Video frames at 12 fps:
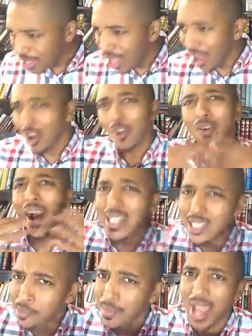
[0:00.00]
uh,
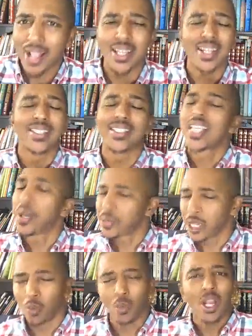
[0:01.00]
Christ's immaculate
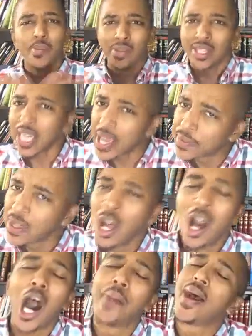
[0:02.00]
conception and what he believed
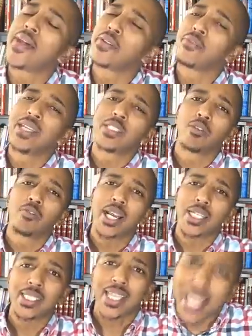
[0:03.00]
about the
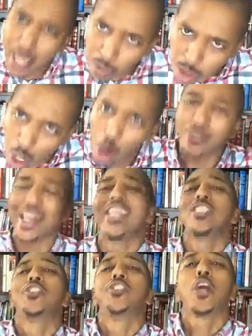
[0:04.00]
resurrection. He was on a
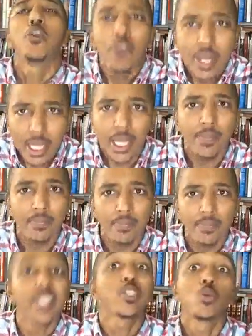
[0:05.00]
journey.
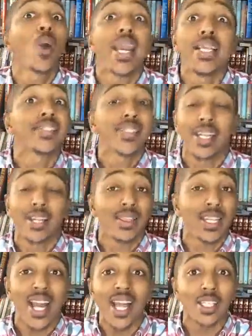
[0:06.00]
This is why he studied
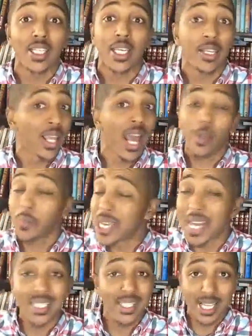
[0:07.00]
theology and got a
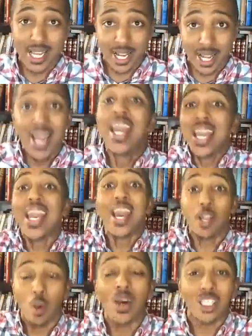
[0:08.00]
PhD in it. He
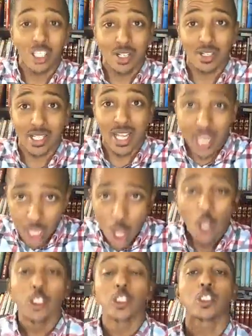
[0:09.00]
had questions and he
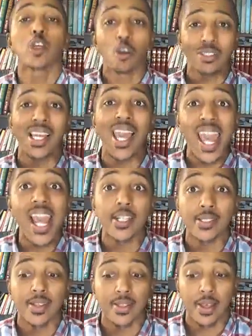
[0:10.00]
sought to
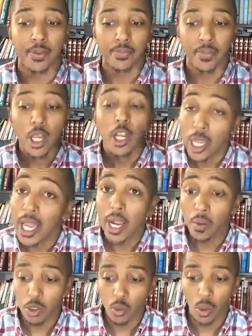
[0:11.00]
answer them. King
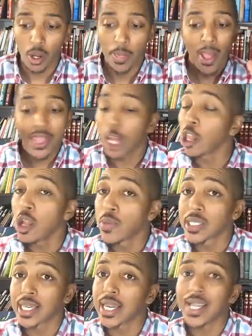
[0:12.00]
was one. Not only
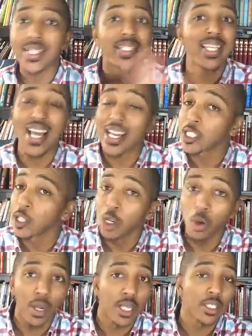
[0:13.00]
was King, C.S.
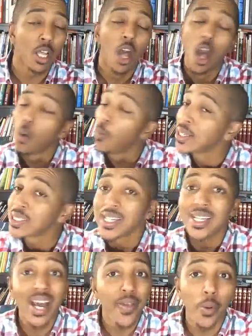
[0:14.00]
Lewis was
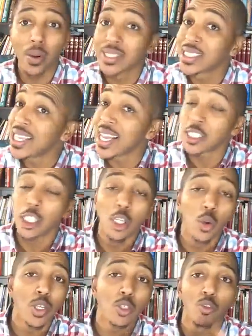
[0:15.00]
another one. C.S.
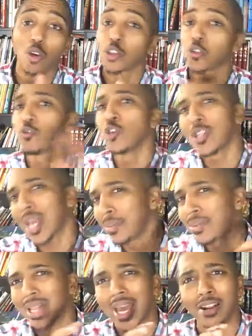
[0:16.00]
Lewis wrote Screwtape
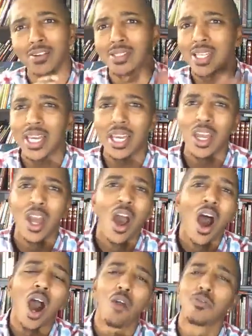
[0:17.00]
Letters. He
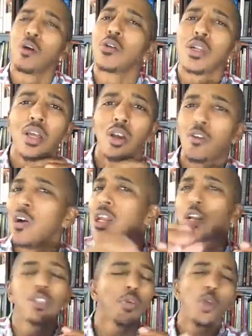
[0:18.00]
uh, wrote the
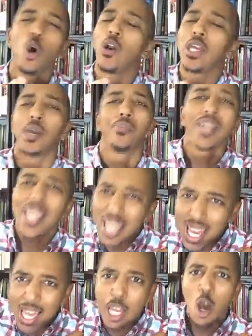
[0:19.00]
Chronicles of Narnia, but
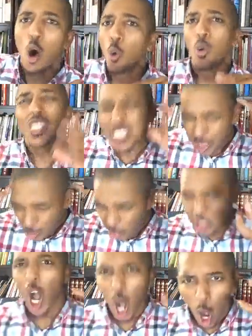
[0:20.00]
he was
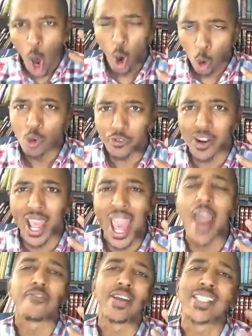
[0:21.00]
known for
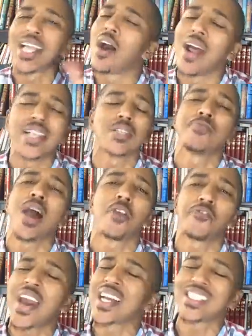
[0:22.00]
having doubt. As a matter
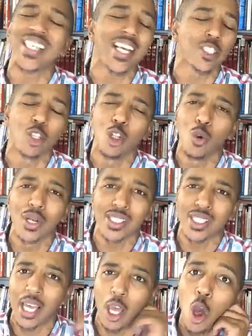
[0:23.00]
of fact, C.S. Lewis
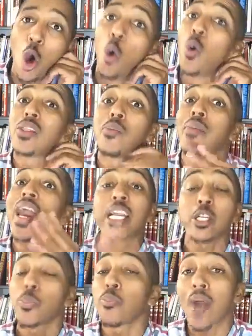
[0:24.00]
said one of the
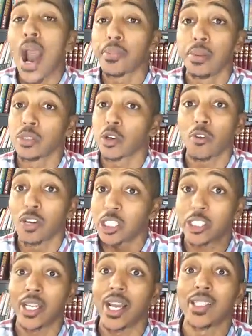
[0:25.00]
major problems of
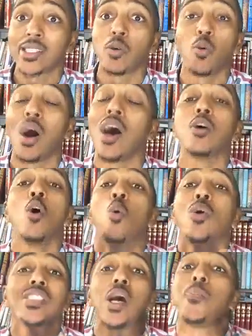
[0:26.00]
Christianity was,
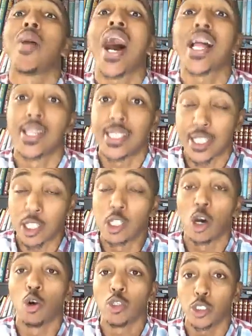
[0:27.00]
was apologists,
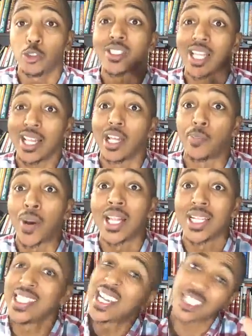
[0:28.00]
those who studied
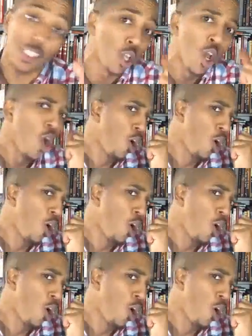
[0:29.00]
apologetics to